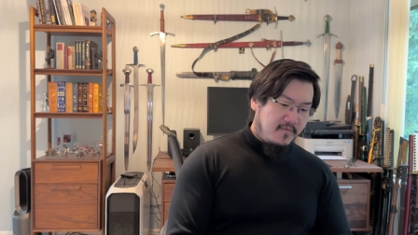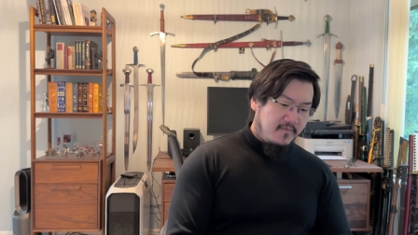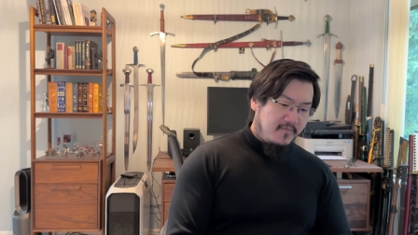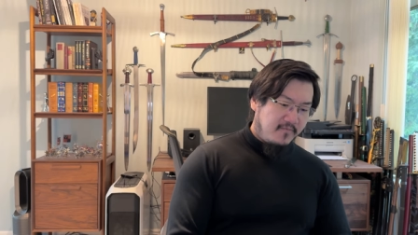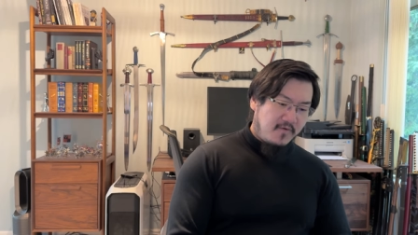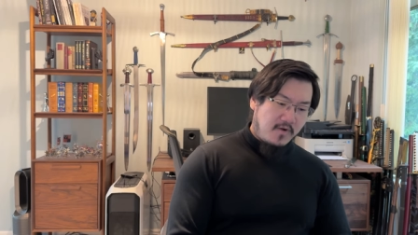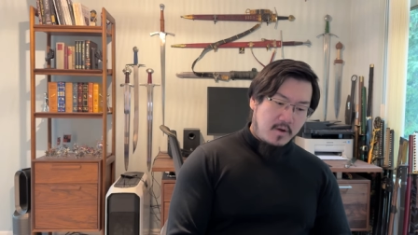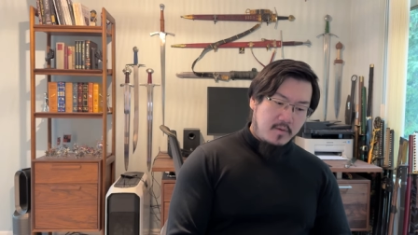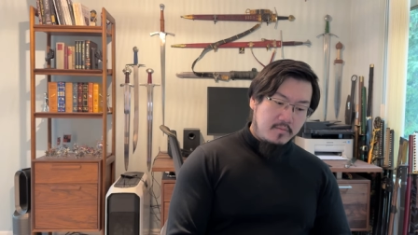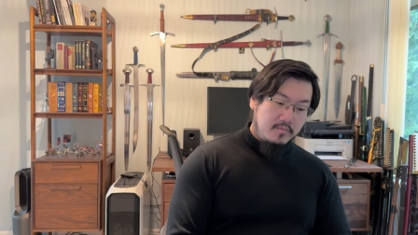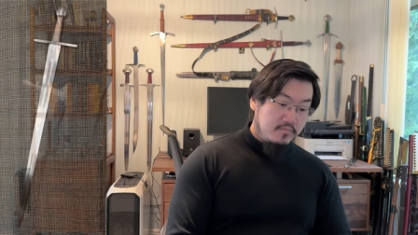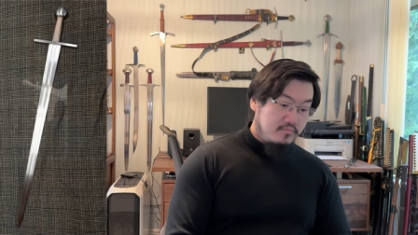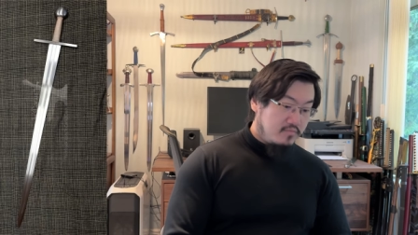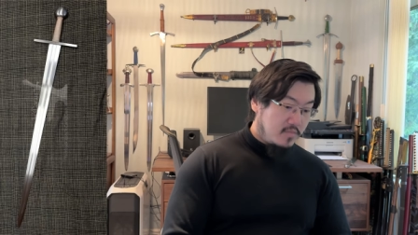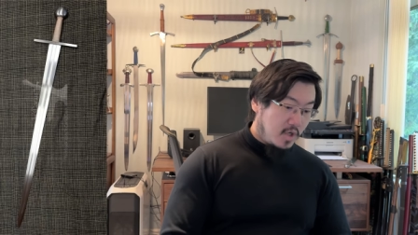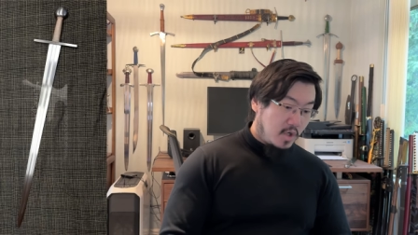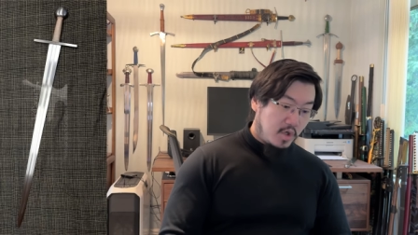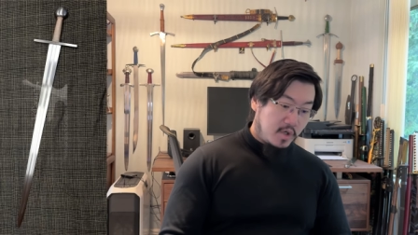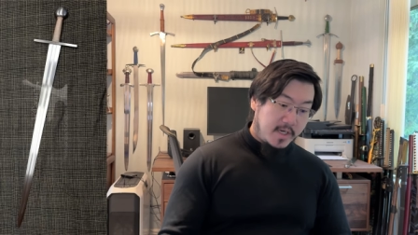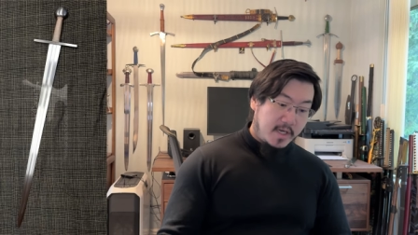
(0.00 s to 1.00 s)
from
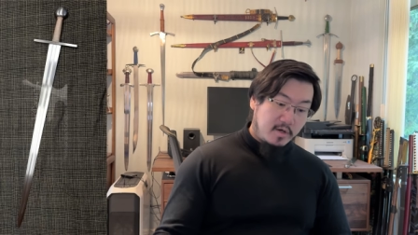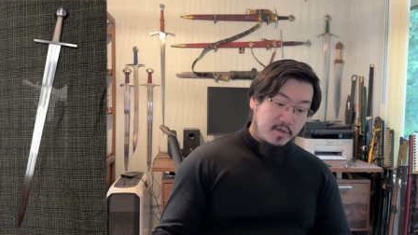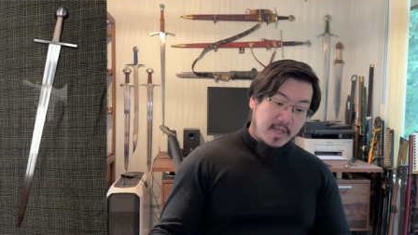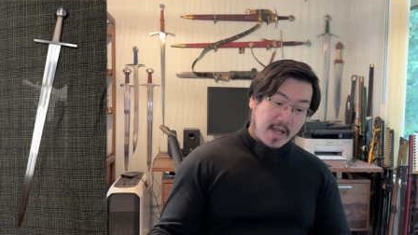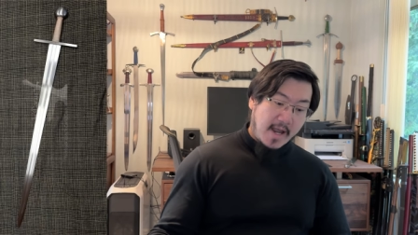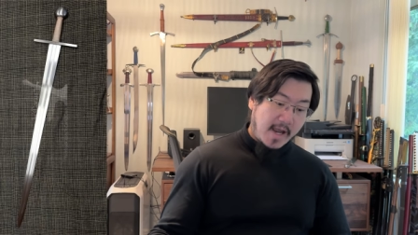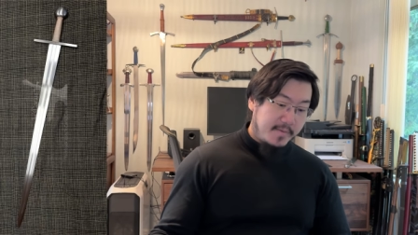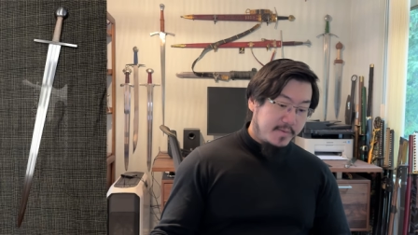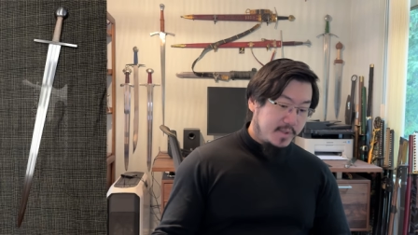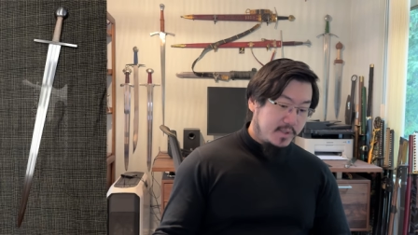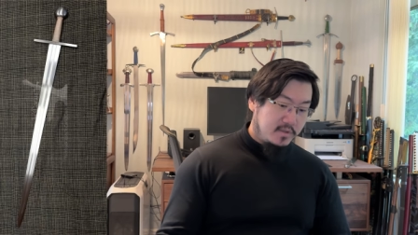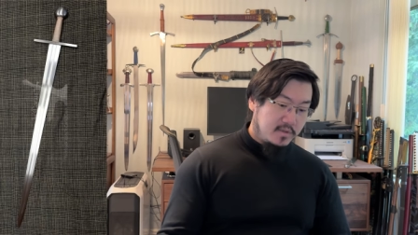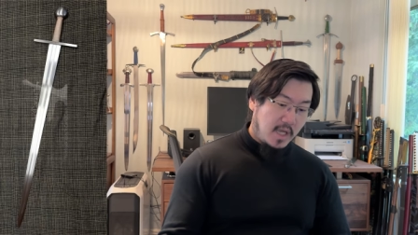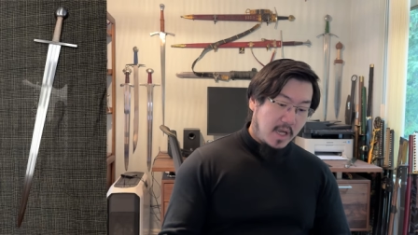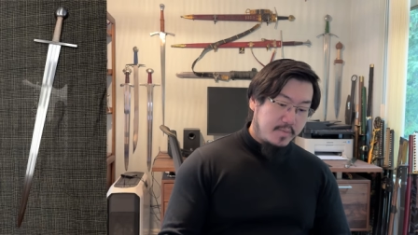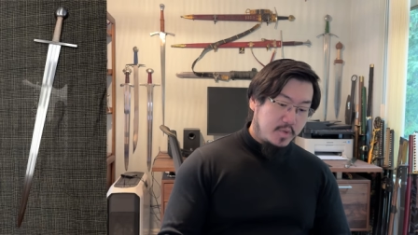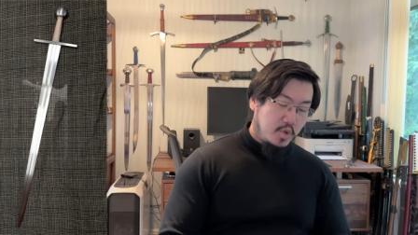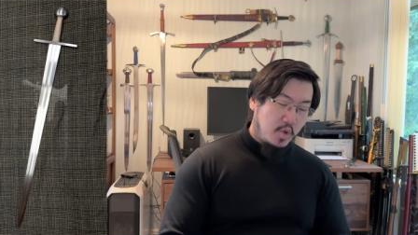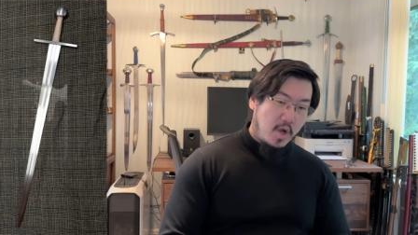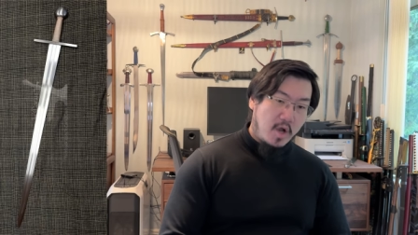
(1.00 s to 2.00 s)
earlier types,
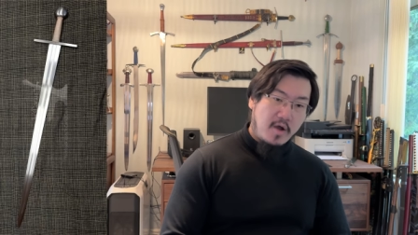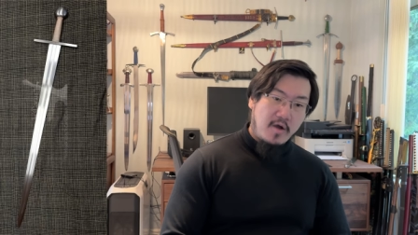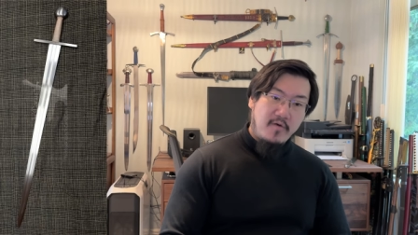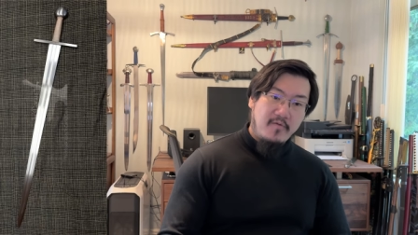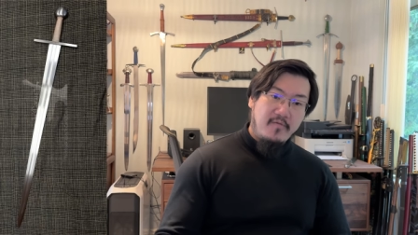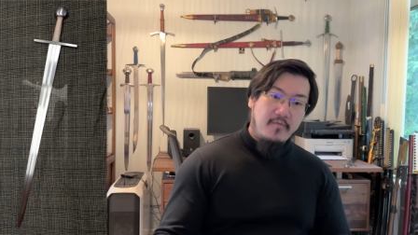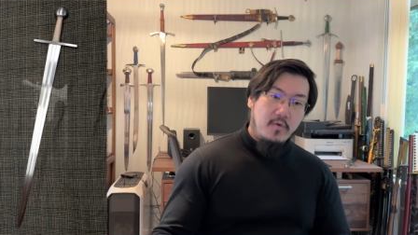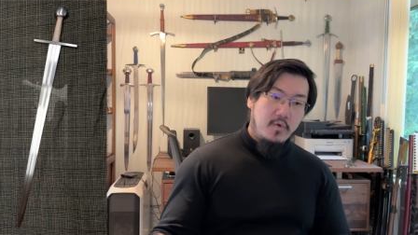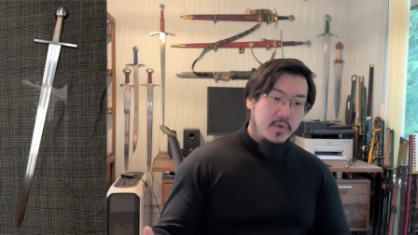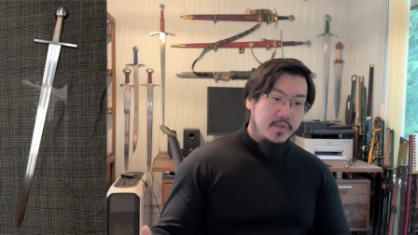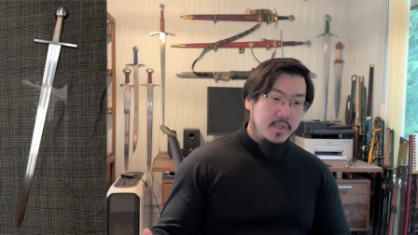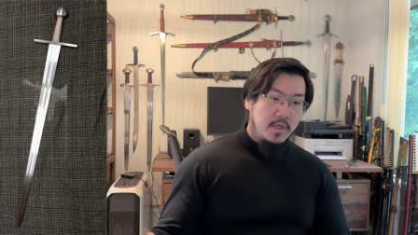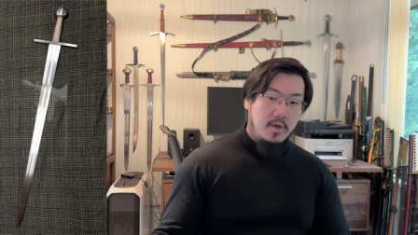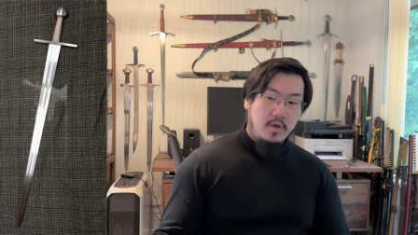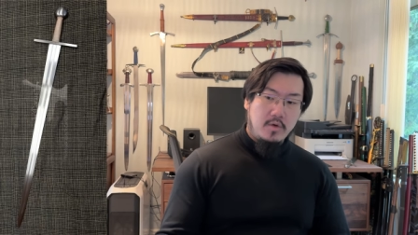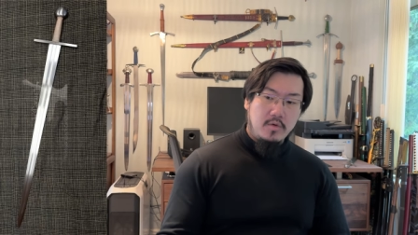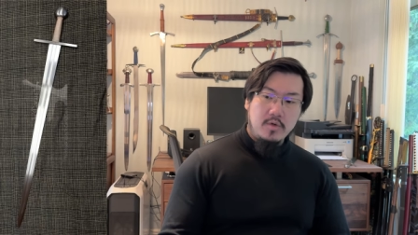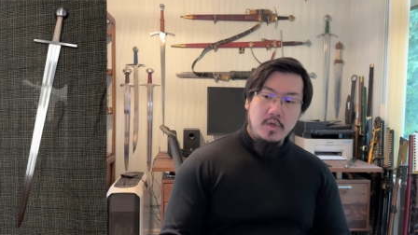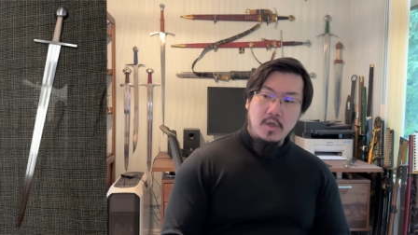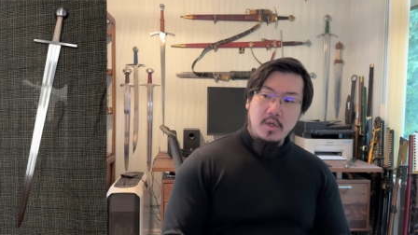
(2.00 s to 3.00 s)
type 12 or
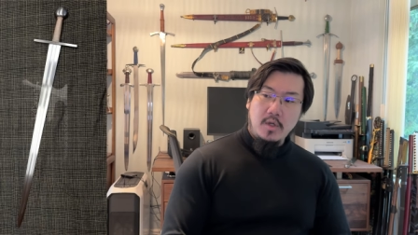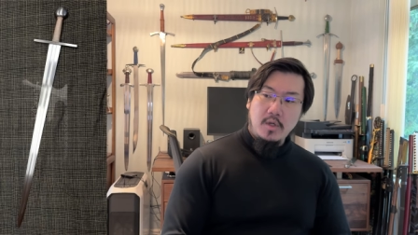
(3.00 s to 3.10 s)
so,